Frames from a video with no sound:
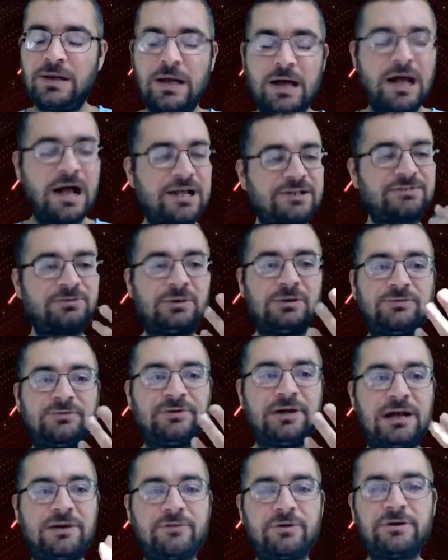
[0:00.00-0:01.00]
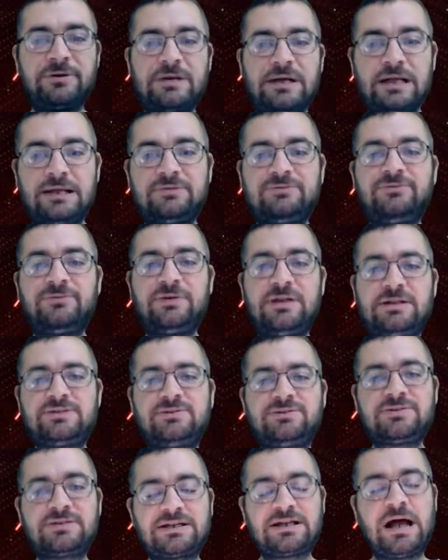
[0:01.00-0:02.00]
Excellent flavor.
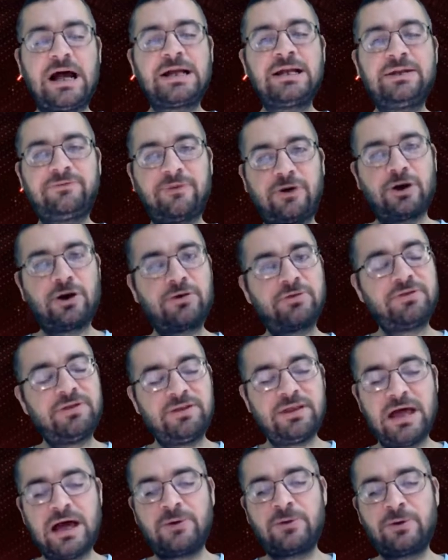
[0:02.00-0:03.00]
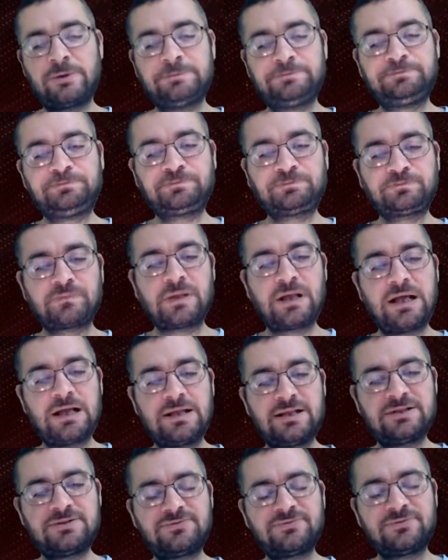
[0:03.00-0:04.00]
It's kind of earthy, that one.
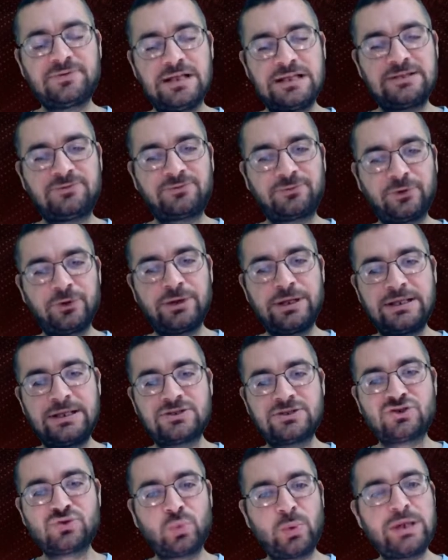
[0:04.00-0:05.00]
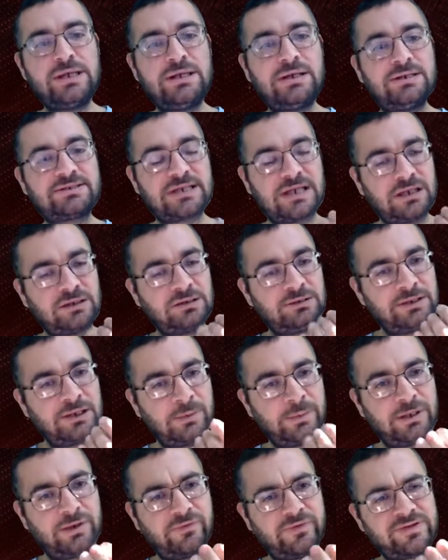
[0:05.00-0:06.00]
It's fruity and sweet. It's got a little
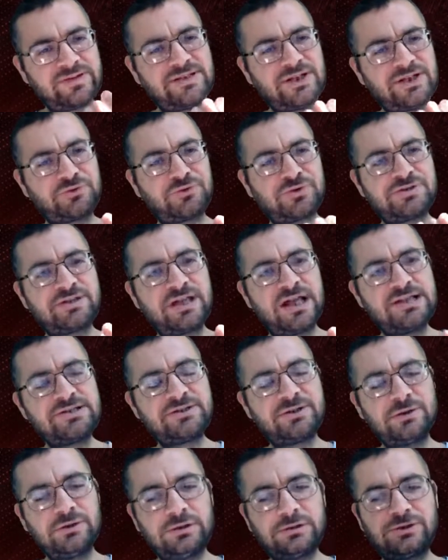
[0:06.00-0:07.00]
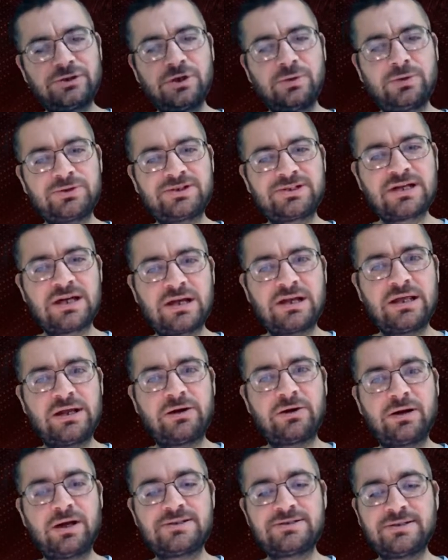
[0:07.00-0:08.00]
bit of a citrus taste to it too, which is kind of
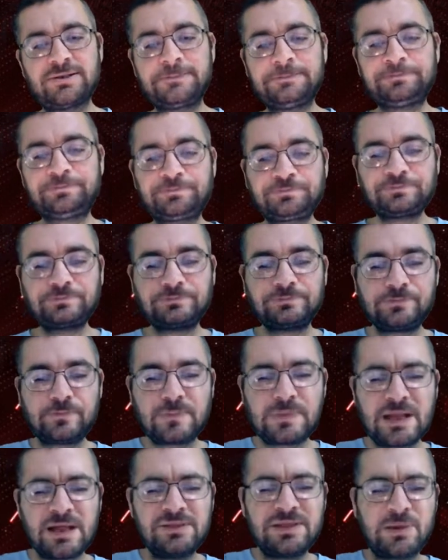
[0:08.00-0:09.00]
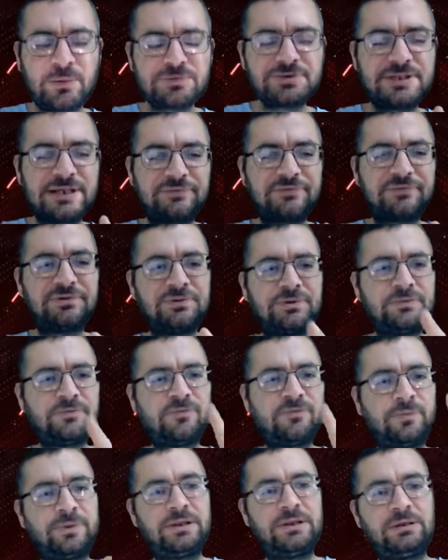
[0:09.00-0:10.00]
interesting. That was different
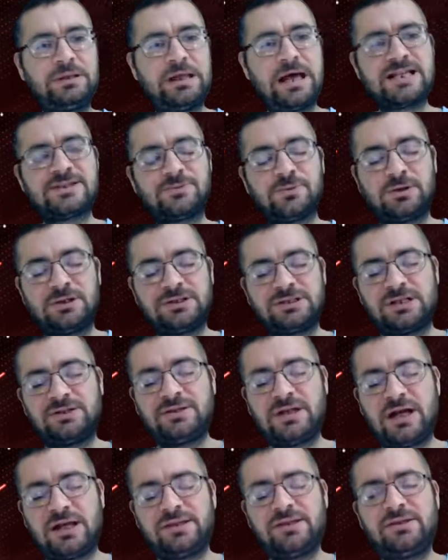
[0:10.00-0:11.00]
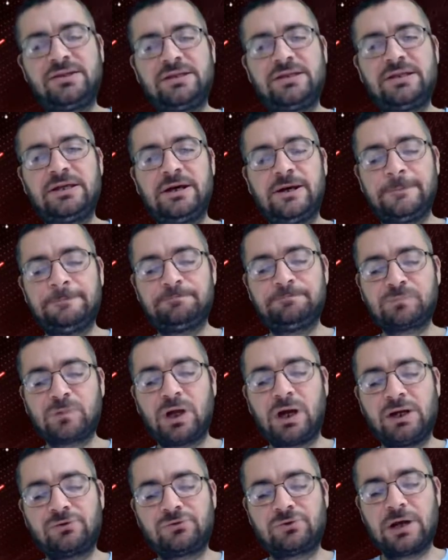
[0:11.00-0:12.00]
from the last one. I did the
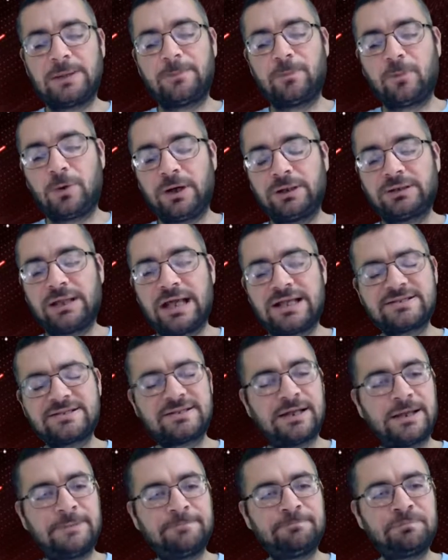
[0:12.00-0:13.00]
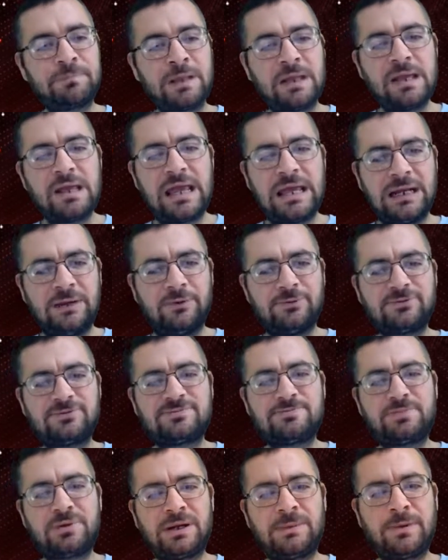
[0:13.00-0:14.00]
unripe one last time, and it was
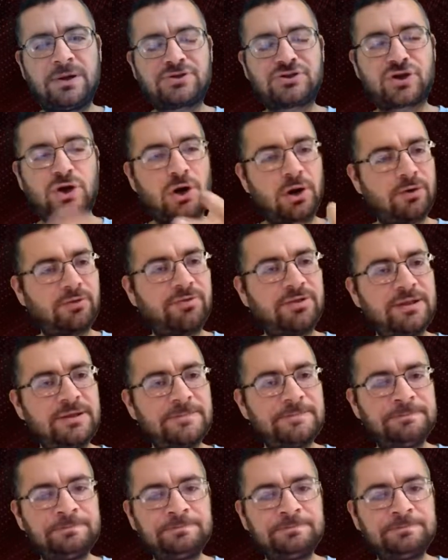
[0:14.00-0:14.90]
pretty much earthy.